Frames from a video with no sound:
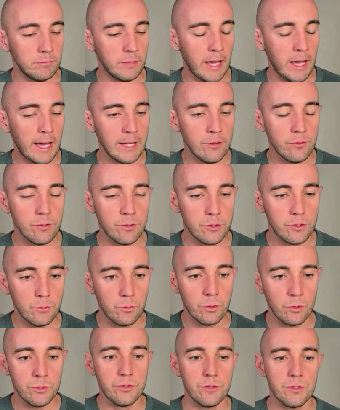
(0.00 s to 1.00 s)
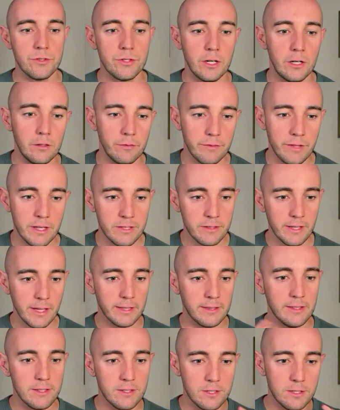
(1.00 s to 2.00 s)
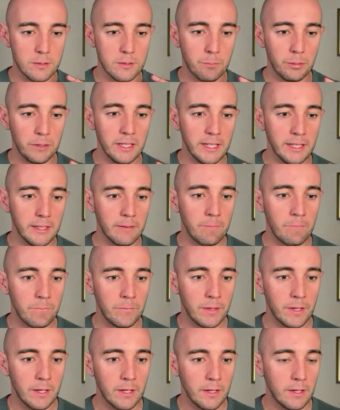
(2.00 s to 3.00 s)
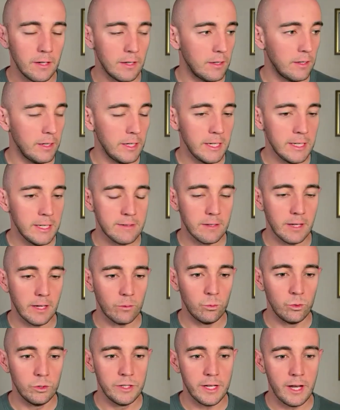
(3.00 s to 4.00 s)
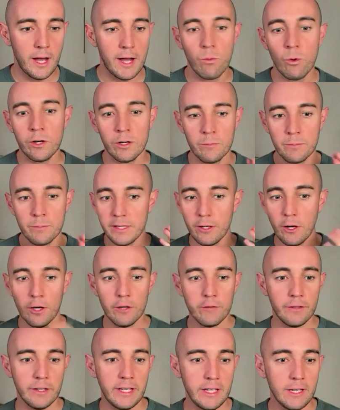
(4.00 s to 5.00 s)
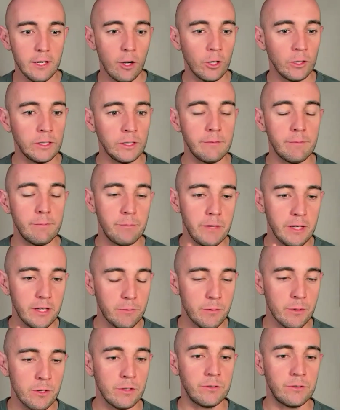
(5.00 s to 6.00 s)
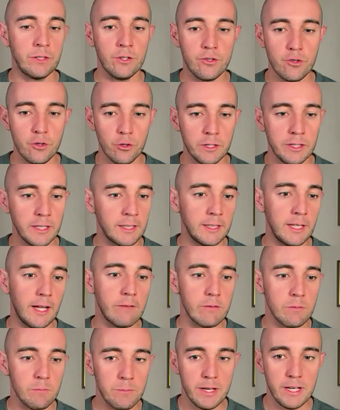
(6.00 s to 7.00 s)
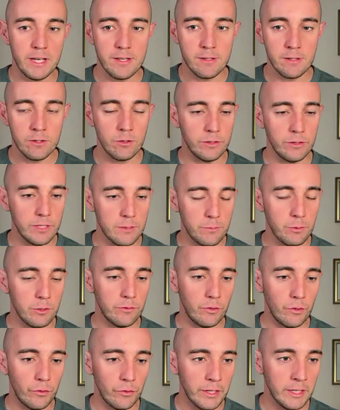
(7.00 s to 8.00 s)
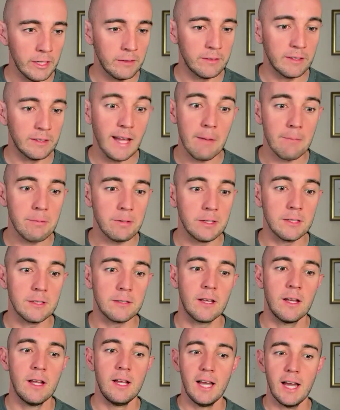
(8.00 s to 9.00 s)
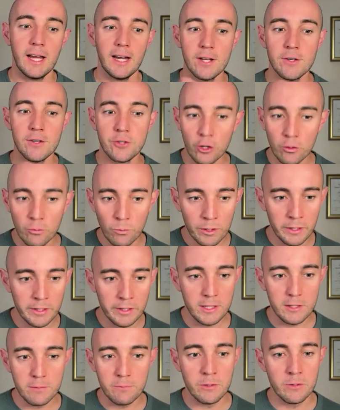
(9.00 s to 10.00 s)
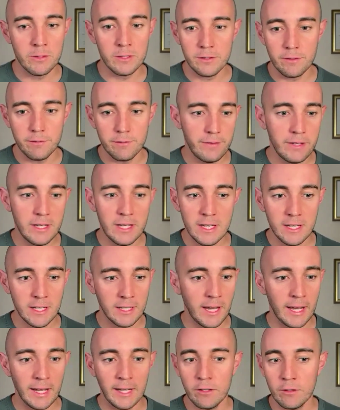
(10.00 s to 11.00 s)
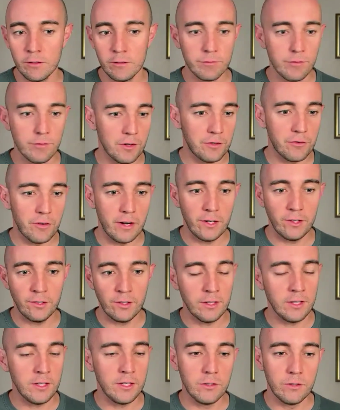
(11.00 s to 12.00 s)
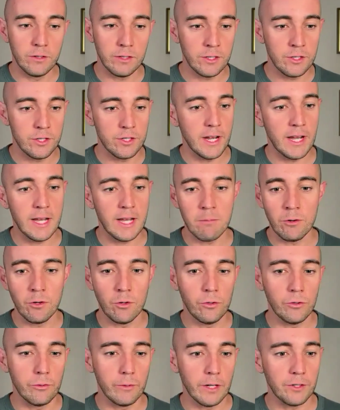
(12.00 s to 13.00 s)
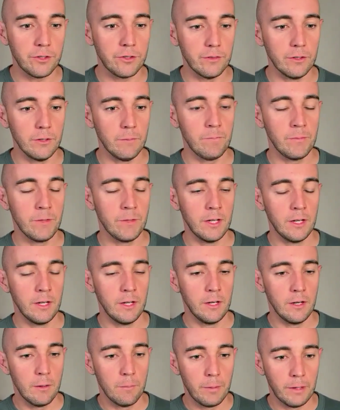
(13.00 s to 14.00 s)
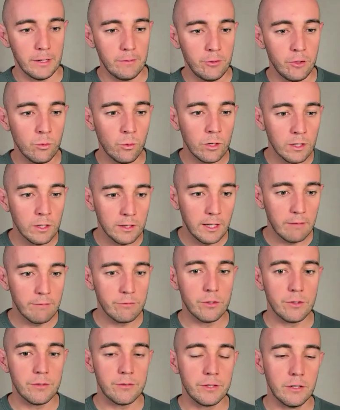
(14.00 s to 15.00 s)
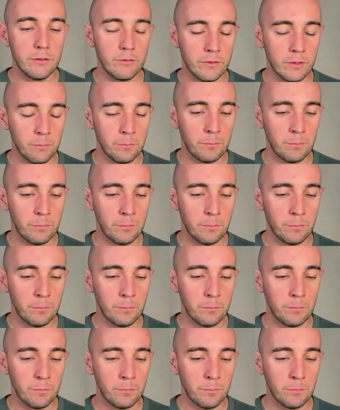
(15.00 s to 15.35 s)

hatred towards yourself, there's like this split. It's like, well, I want to be over here only experiencing joy and love and peace and all these beautiful things and happiness. And I don't want to experience fear and anger and frustration and guilt and shame and all the rest of it. But if you want to love yourself